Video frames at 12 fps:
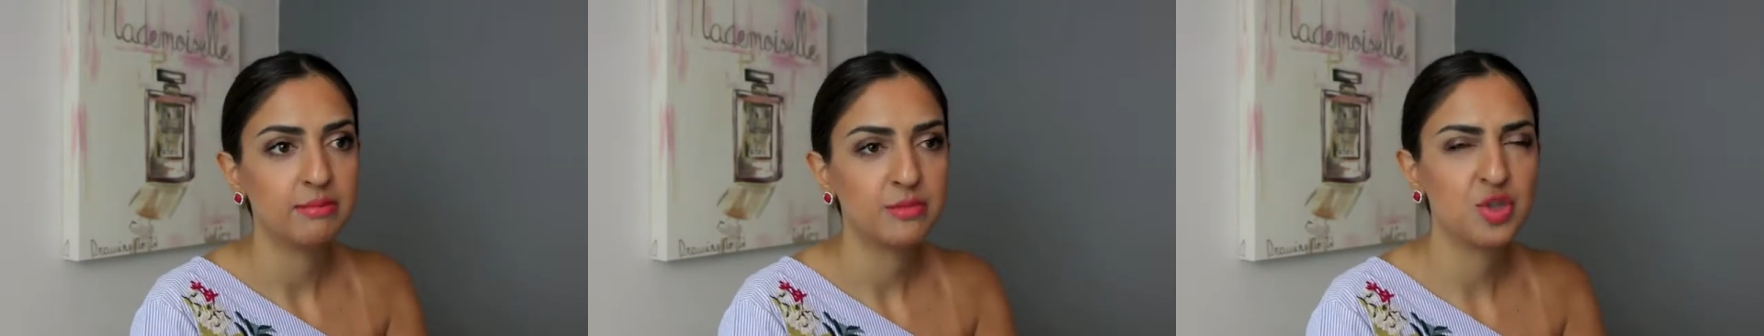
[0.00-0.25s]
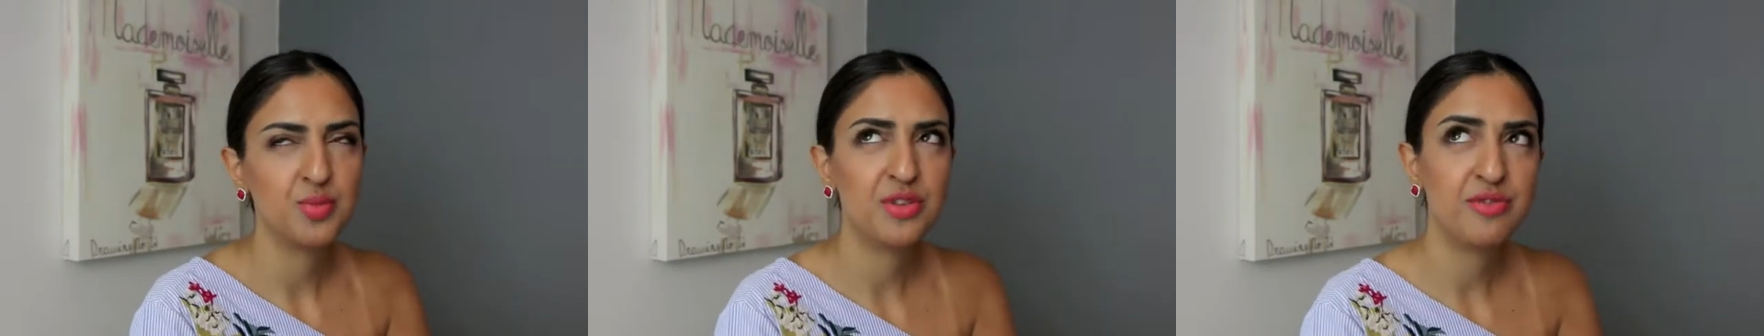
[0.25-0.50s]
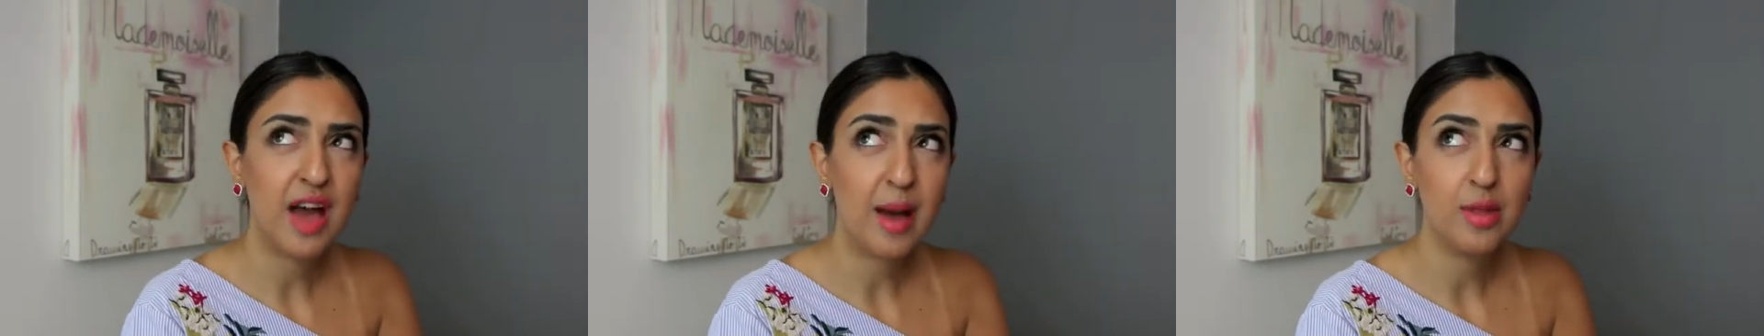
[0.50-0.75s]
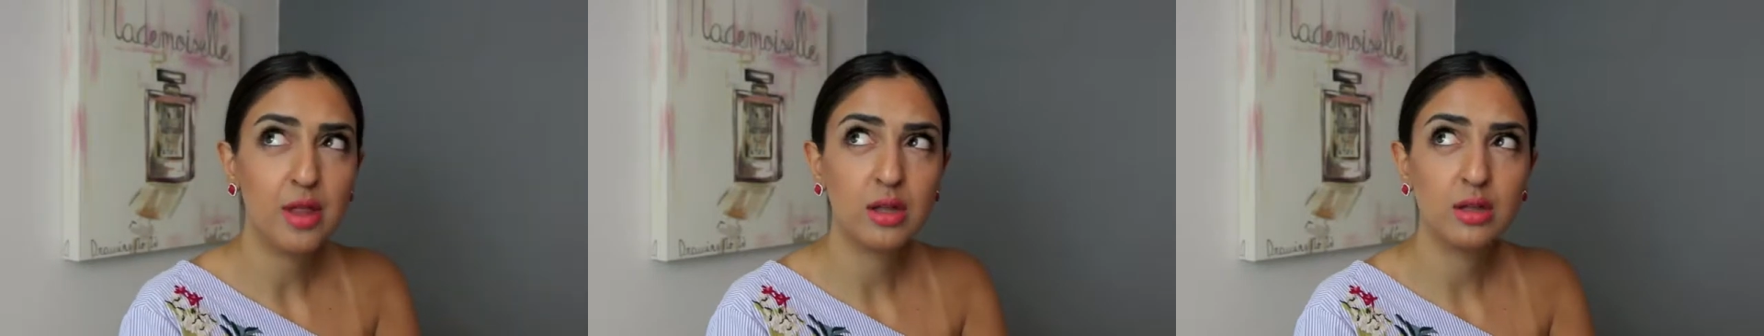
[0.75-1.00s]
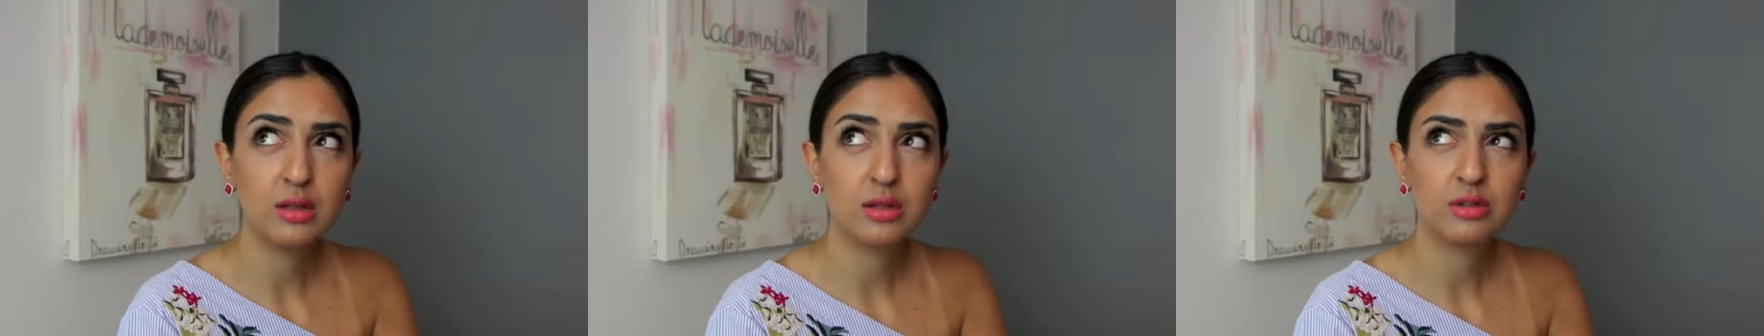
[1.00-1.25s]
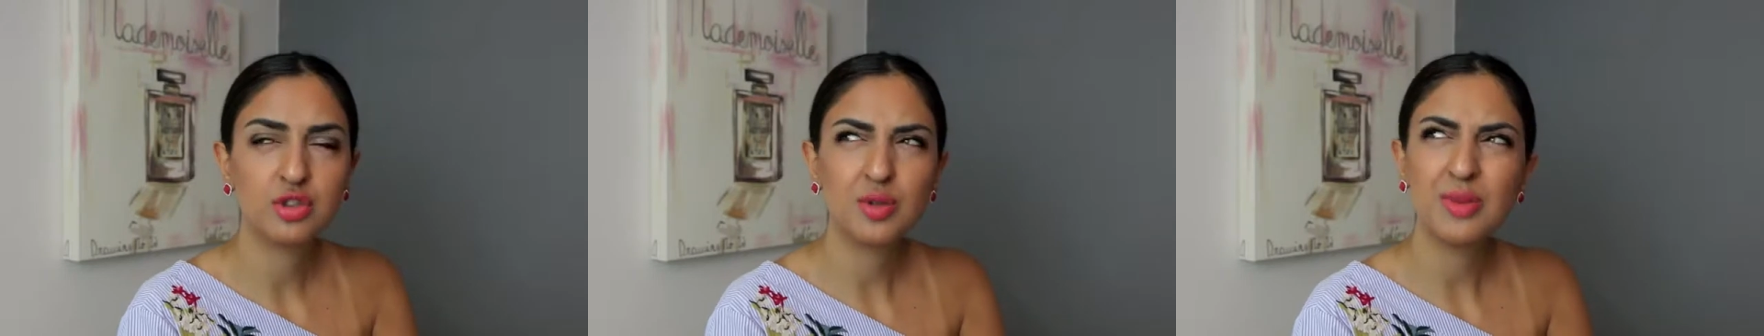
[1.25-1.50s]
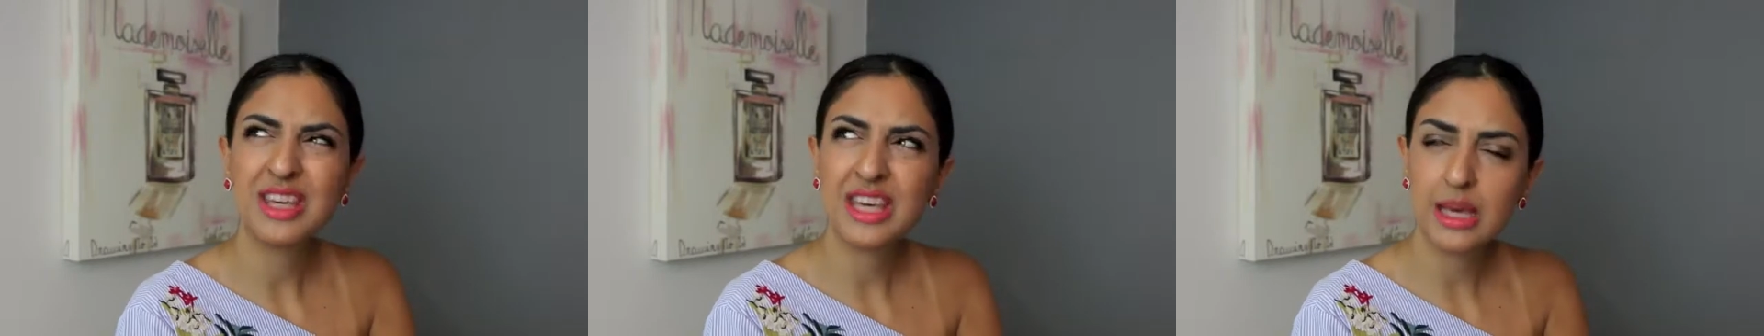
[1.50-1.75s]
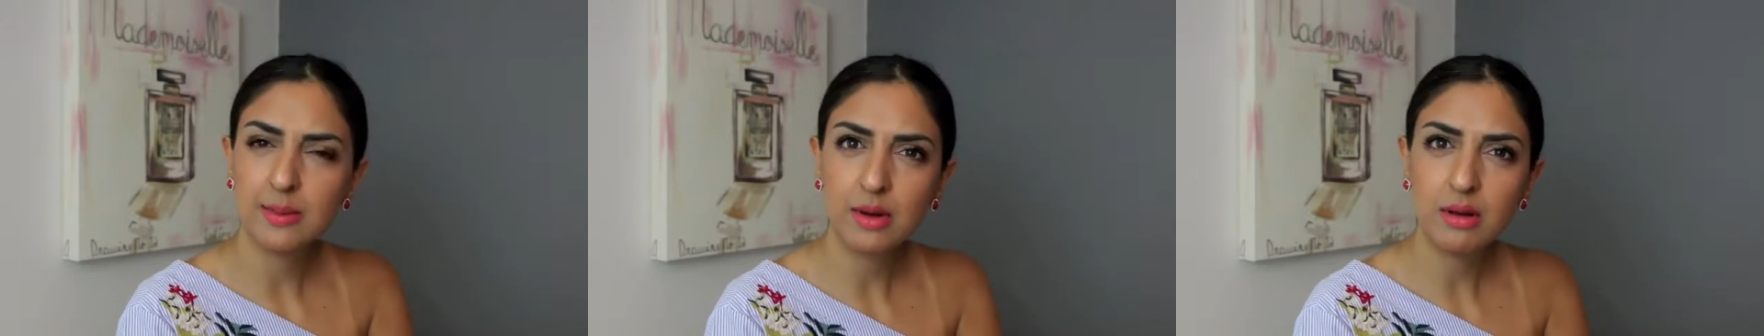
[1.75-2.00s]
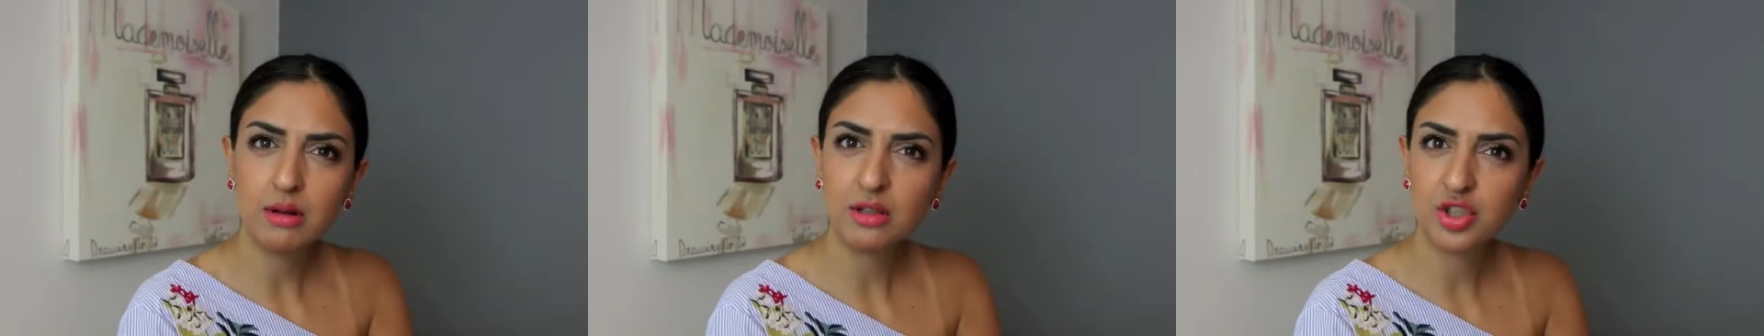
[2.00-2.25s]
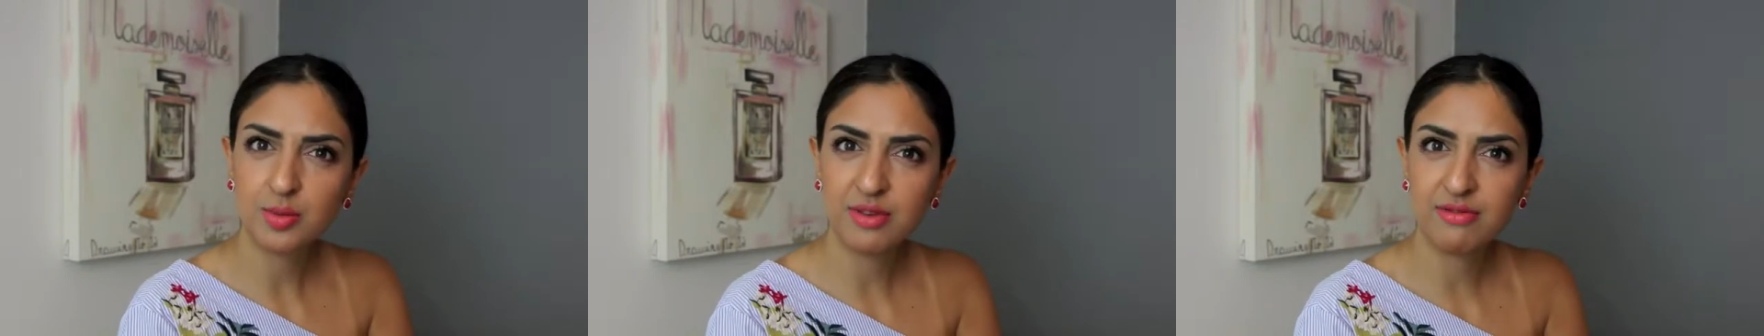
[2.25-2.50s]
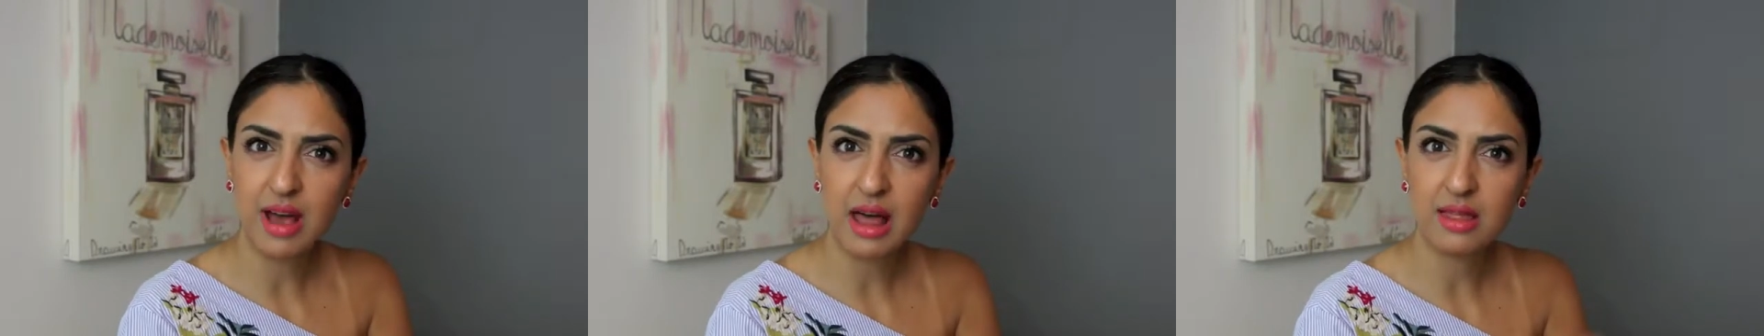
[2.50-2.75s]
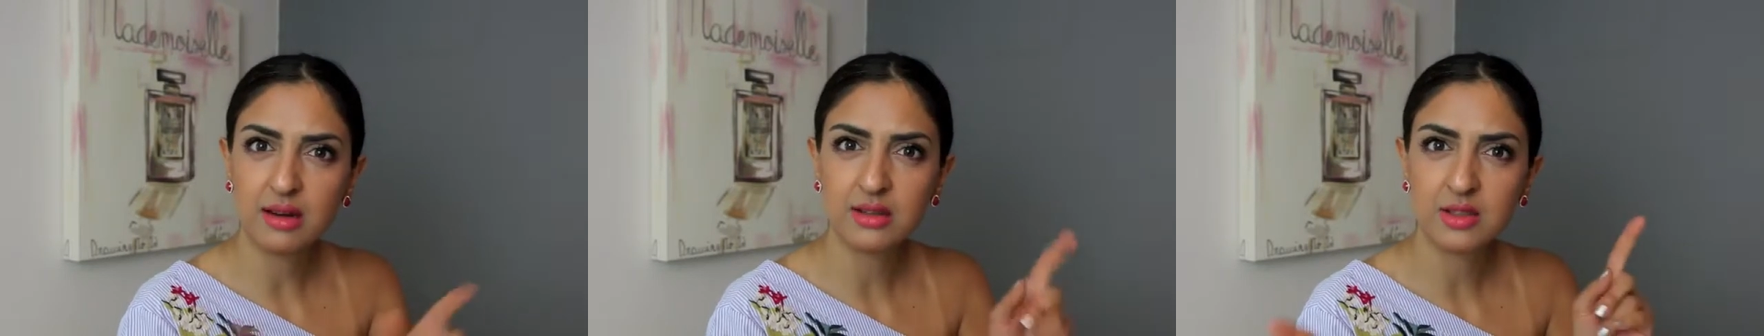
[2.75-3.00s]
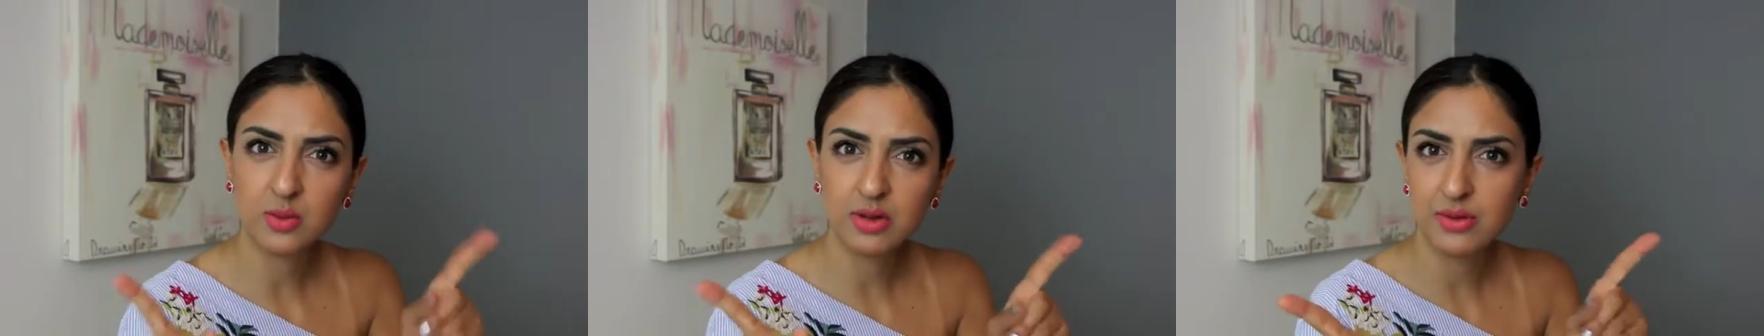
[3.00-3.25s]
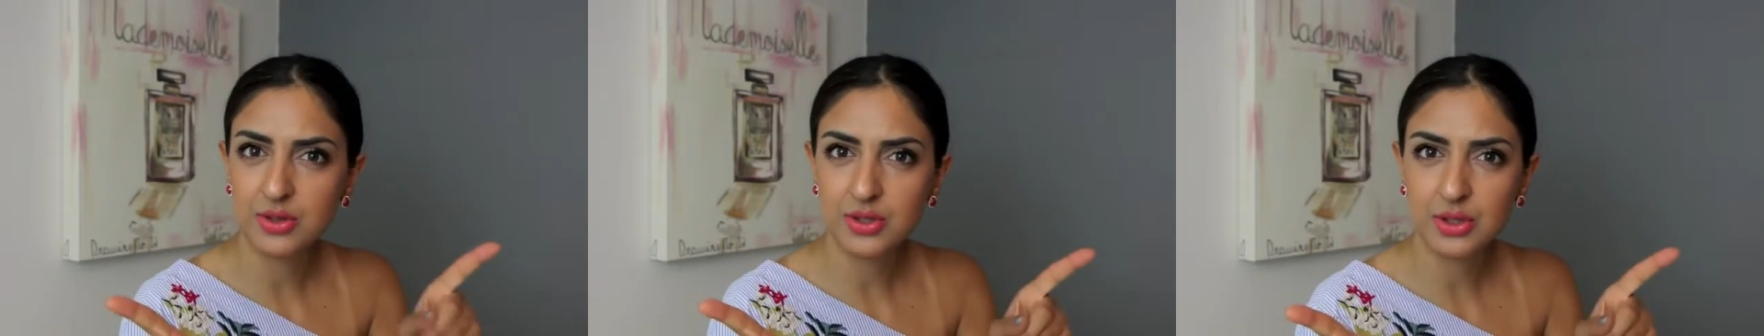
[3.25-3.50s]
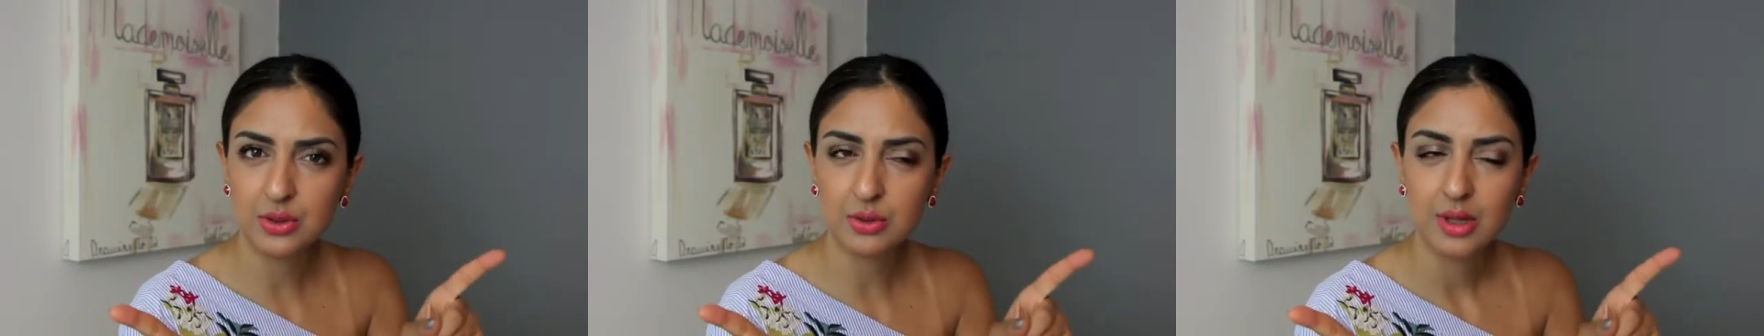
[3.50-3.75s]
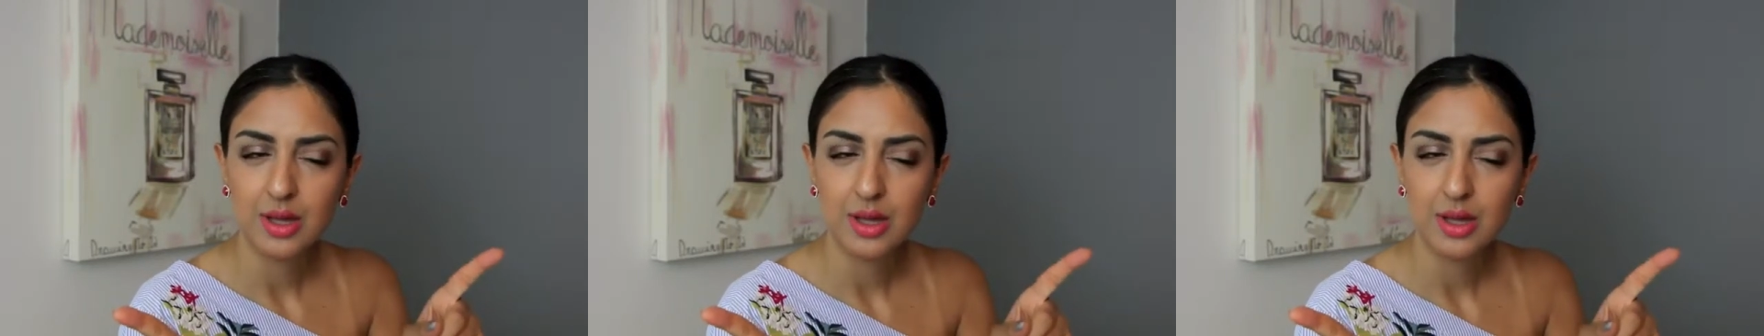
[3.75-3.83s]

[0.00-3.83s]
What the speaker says: Jimmy Kimmel or Jimmy Fallon is one of those two.